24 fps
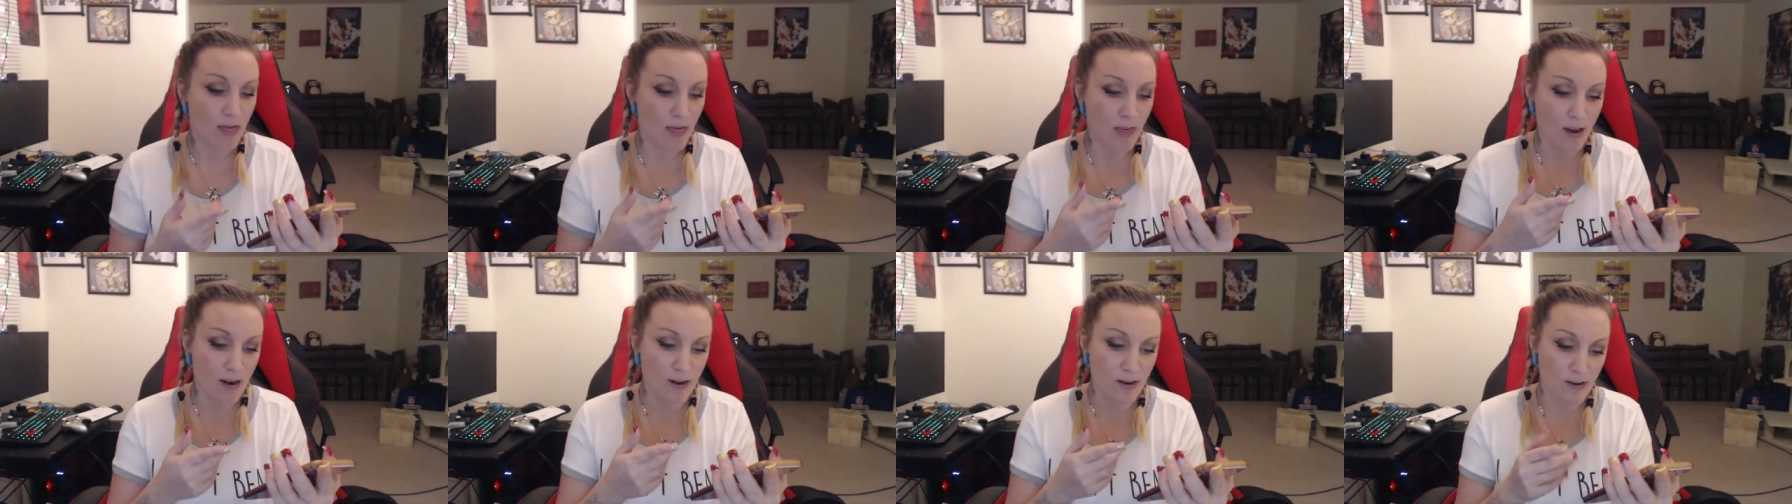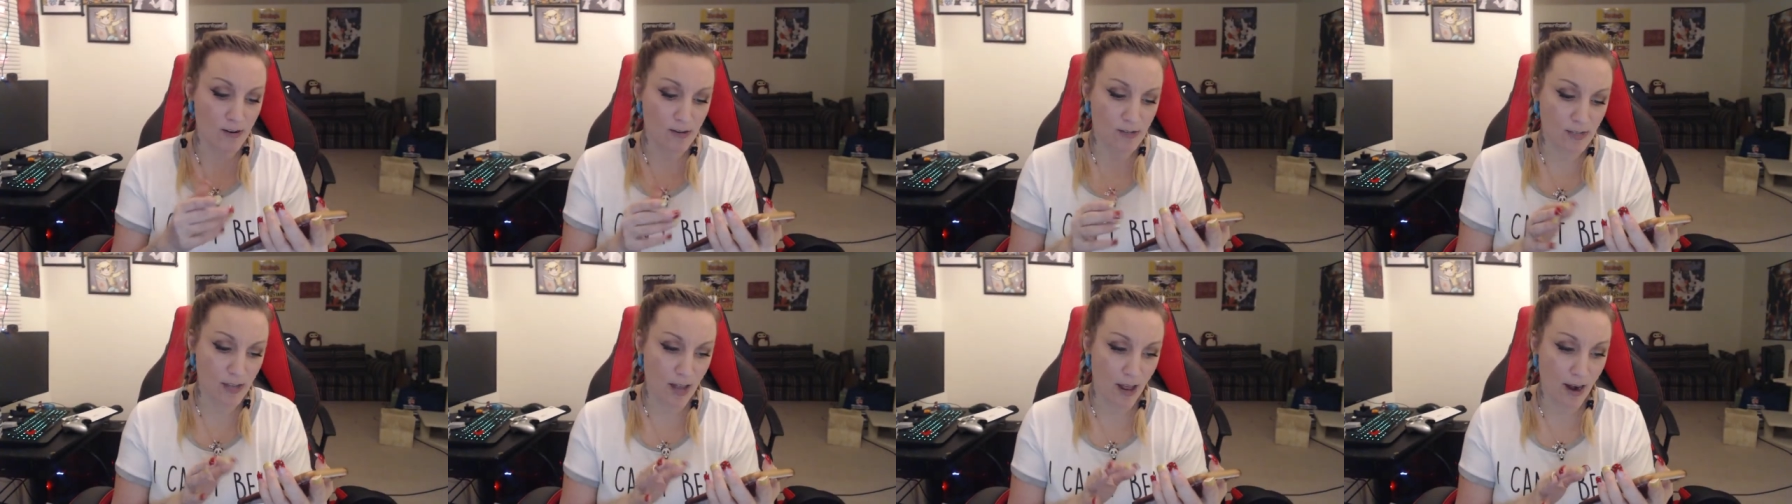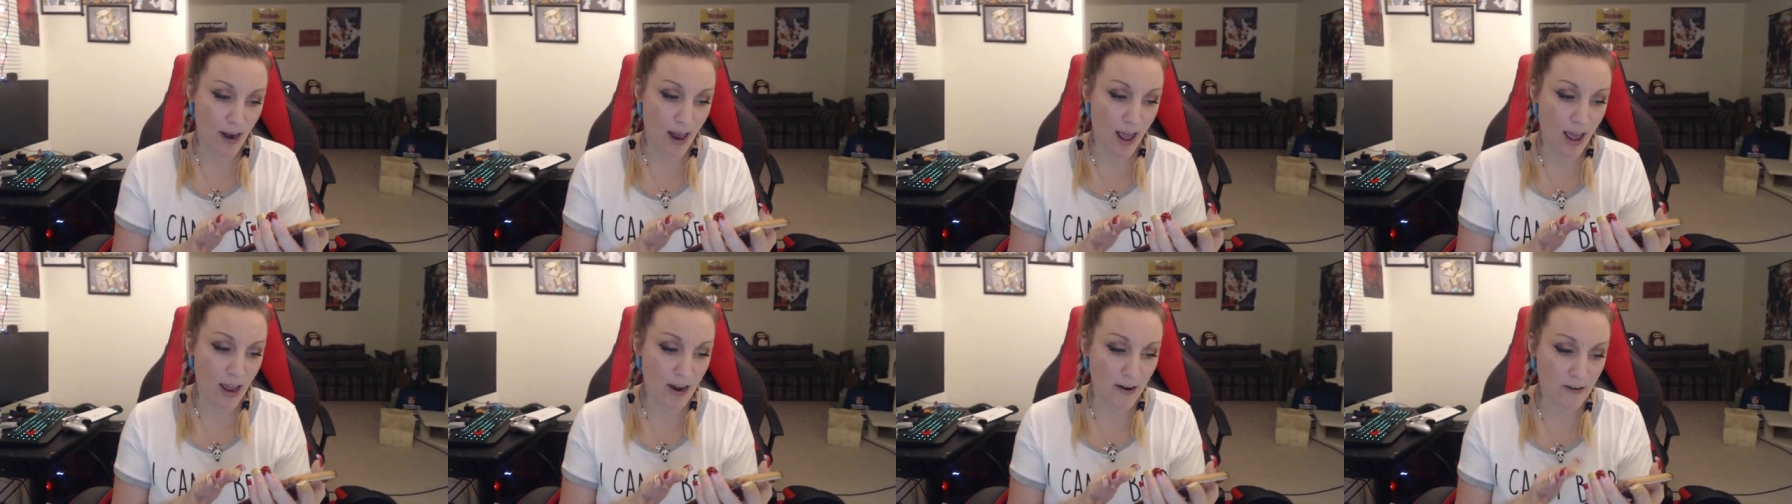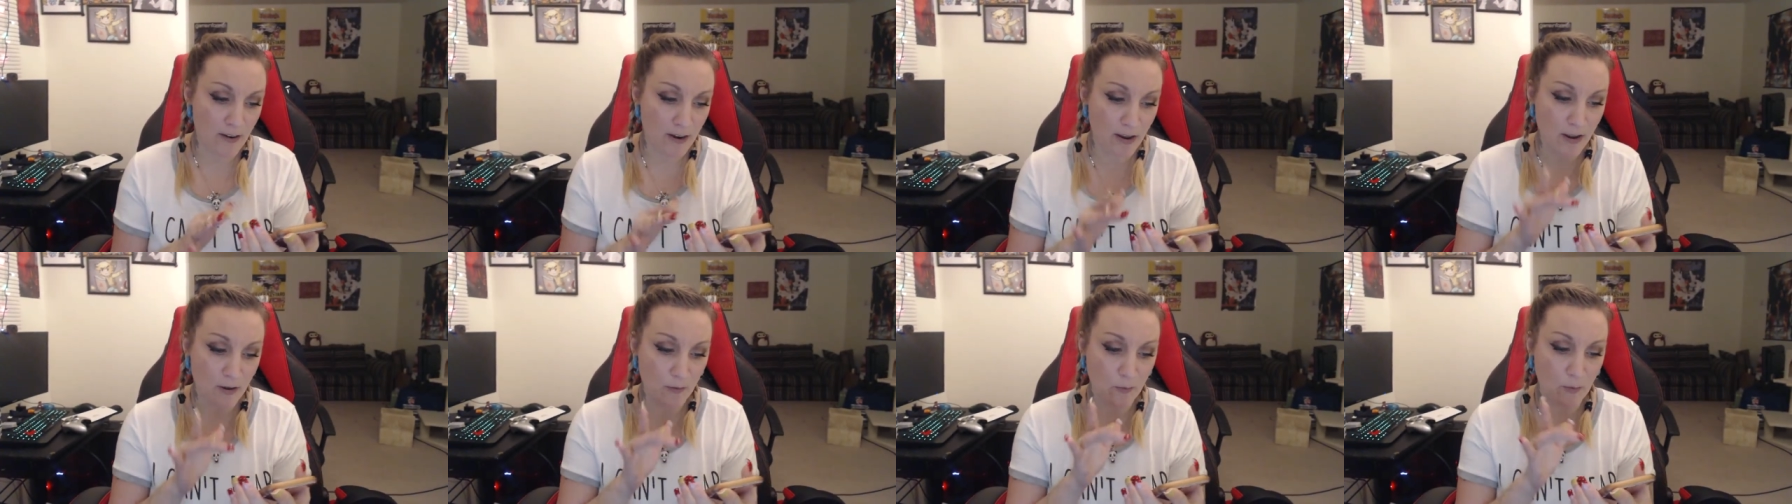There's an
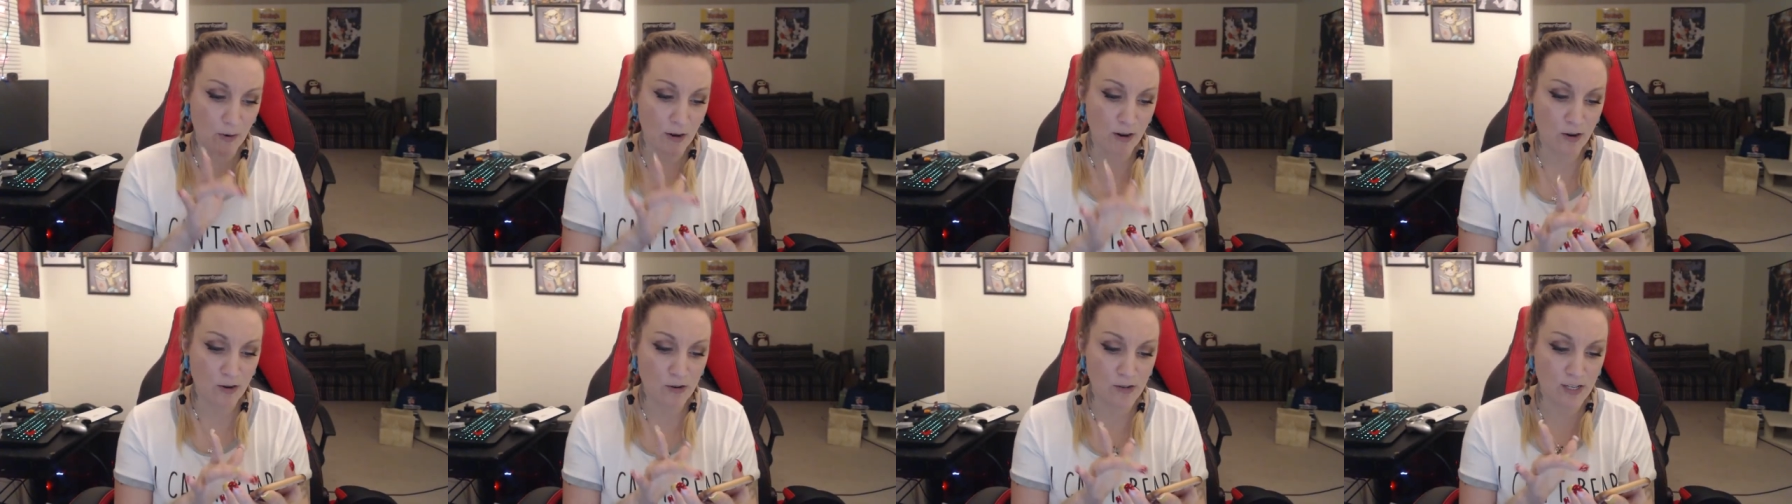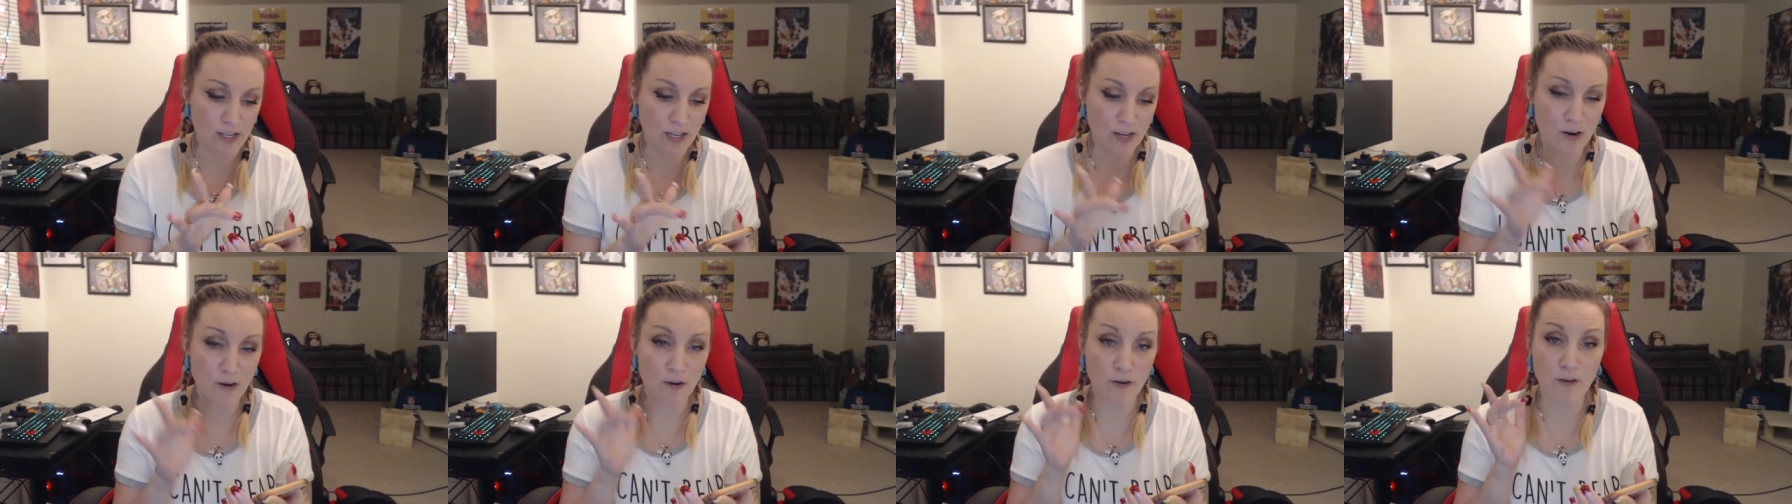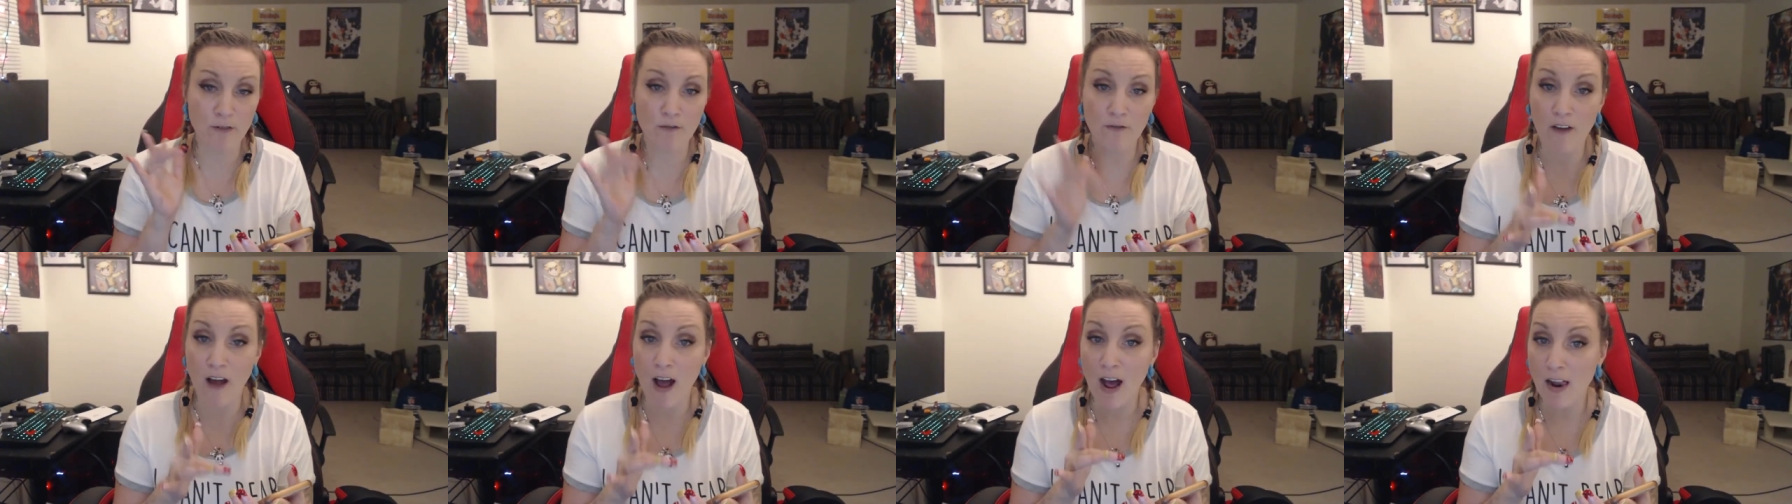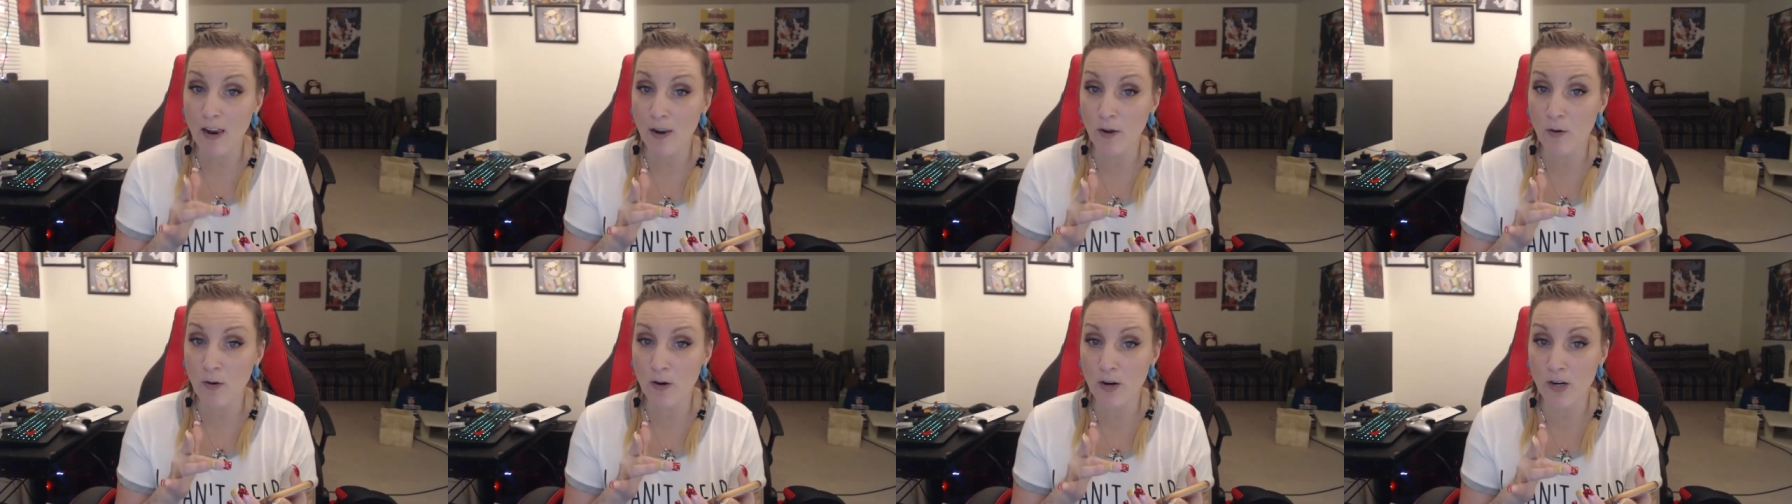area where you see your
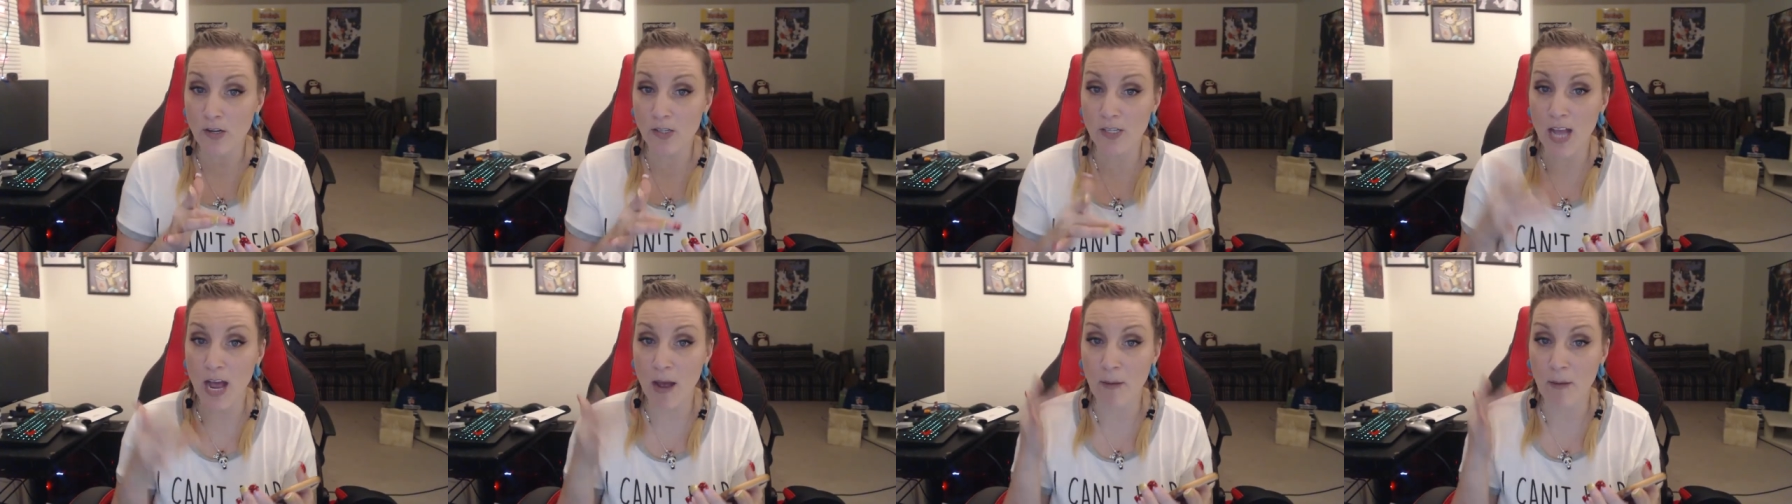followers,